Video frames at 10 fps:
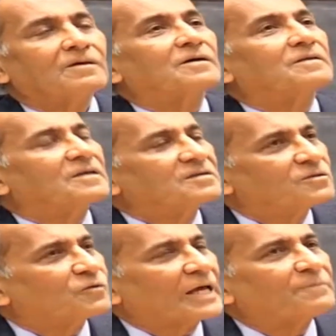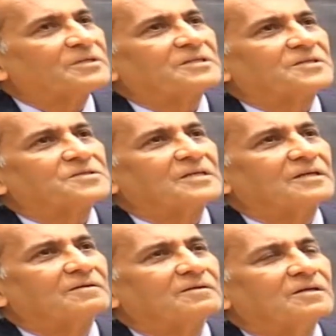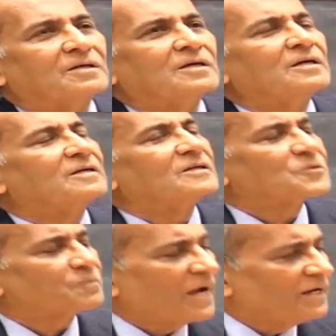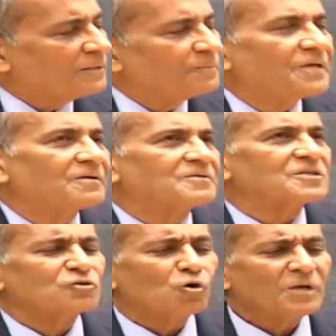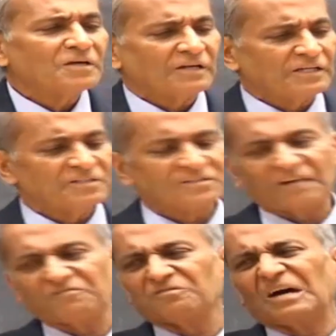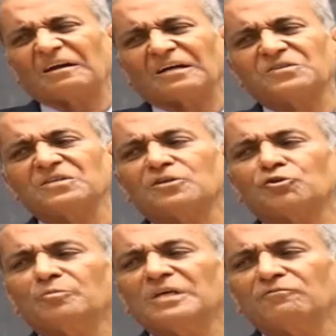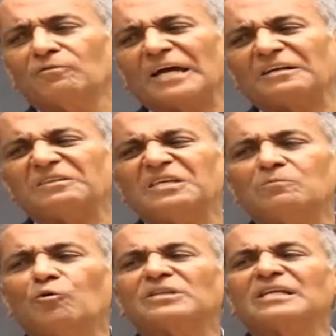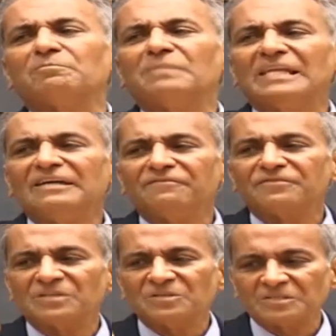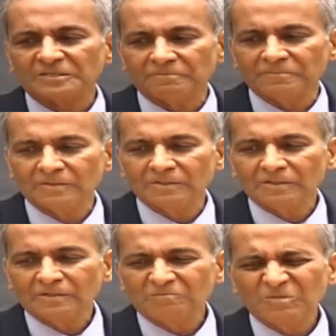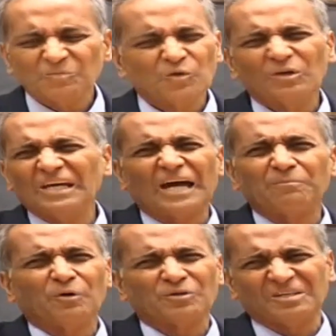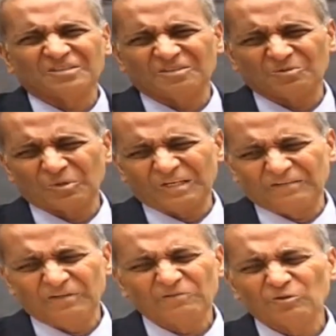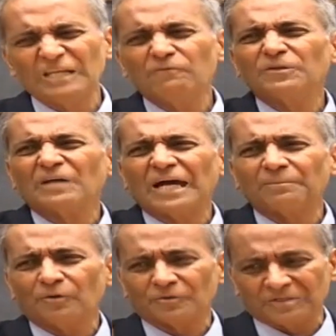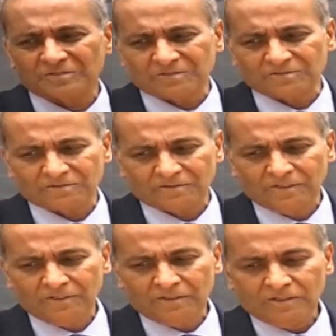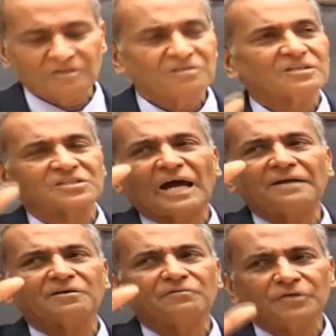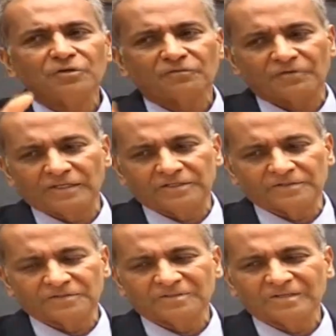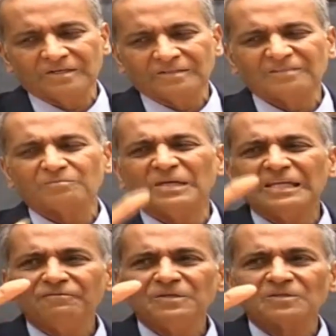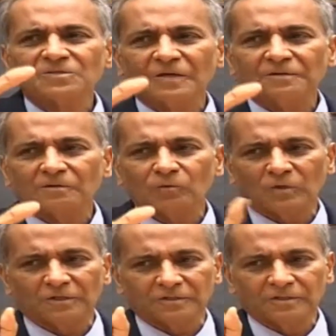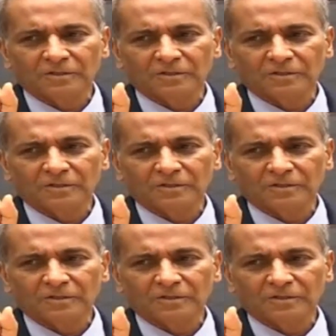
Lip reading: And this is what I'm suggesting. Despite appearances, normally religions are considered to be, if you like, nothing more than a belief system. It's purely hypothesis, really. We have to live on the hypothesis. This is the standard view of religions, that belief is the central word.